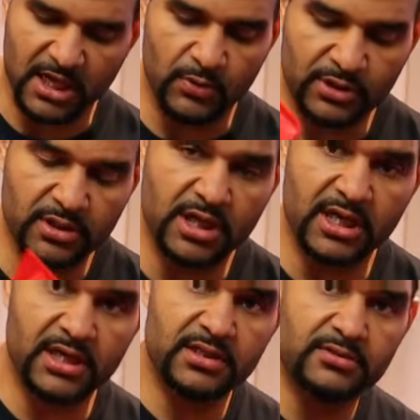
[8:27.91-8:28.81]
Now we're going to go
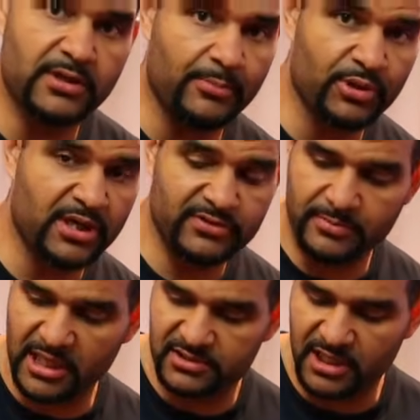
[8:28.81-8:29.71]
ahead and put
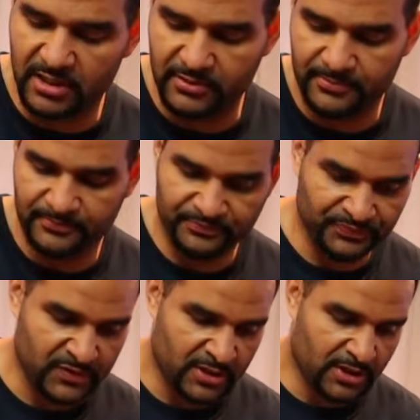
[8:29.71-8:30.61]
everything back together.
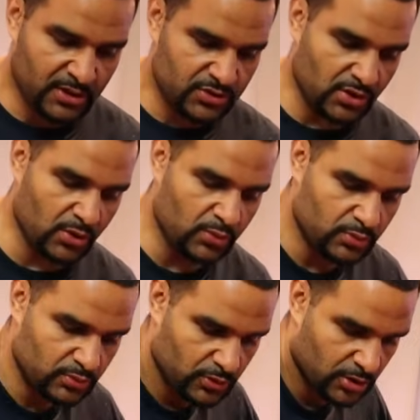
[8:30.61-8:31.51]
So
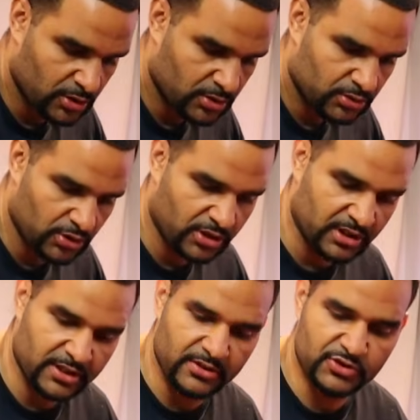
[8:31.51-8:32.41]
your
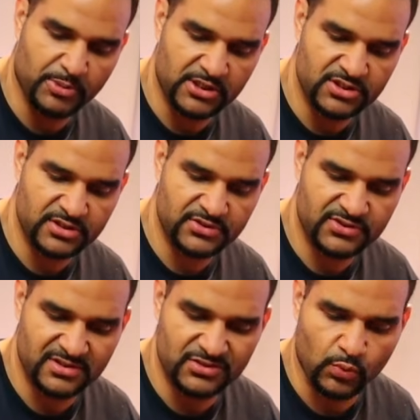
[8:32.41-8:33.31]
clear
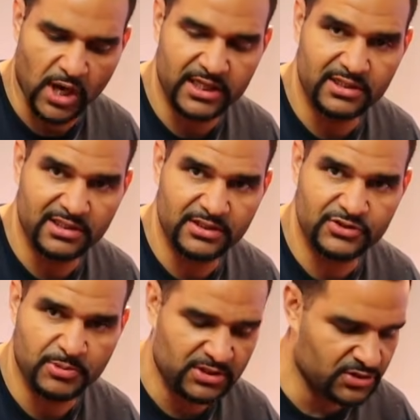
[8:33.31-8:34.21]
sponges, these white clear
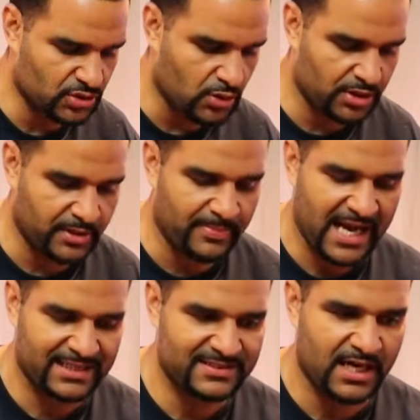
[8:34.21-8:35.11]
sponges, go on the
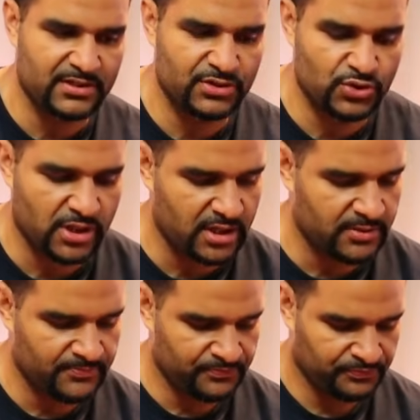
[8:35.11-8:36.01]
back side of the tray.